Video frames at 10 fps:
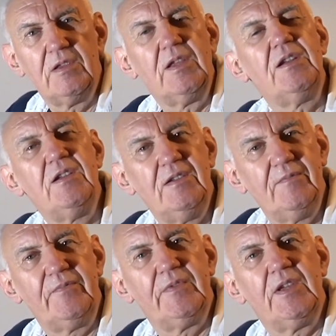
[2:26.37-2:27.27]
then
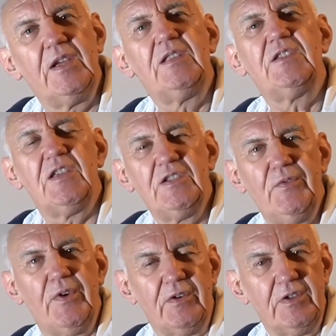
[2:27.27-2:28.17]
it is
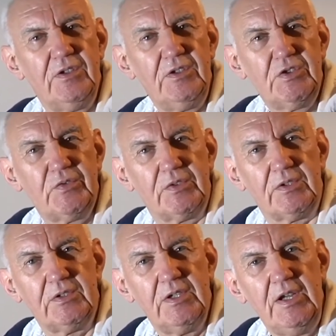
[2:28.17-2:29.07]
very useful.